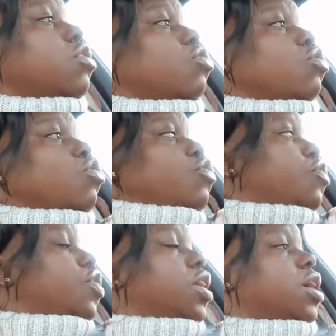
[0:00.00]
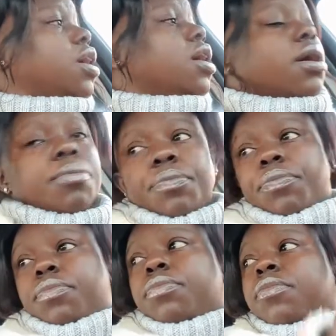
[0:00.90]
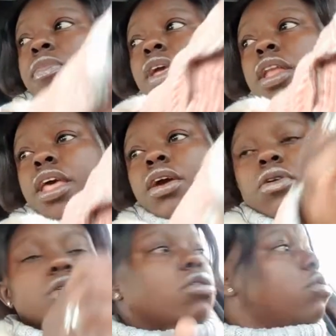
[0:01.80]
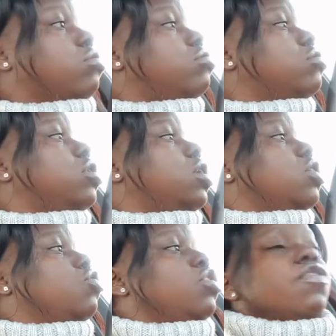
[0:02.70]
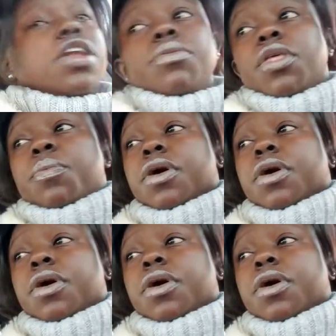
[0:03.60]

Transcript: it's good for their, you know, to develop their